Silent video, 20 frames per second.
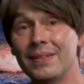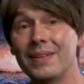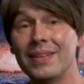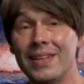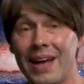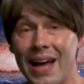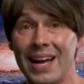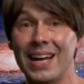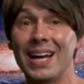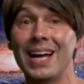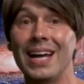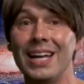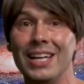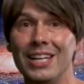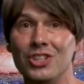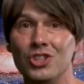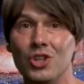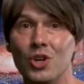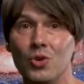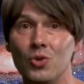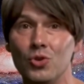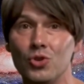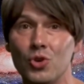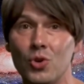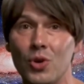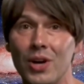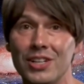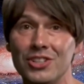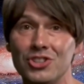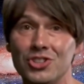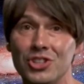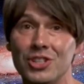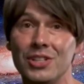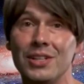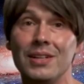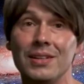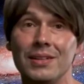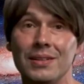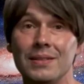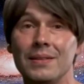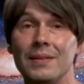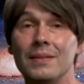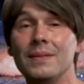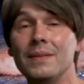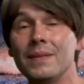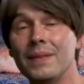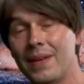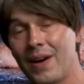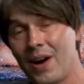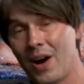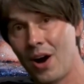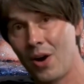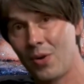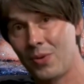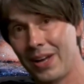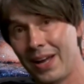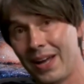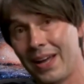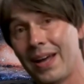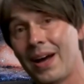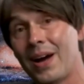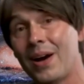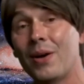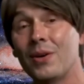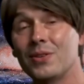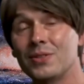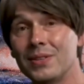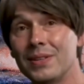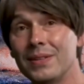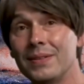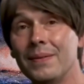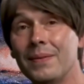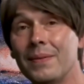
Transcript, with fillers: that age old question are we alone?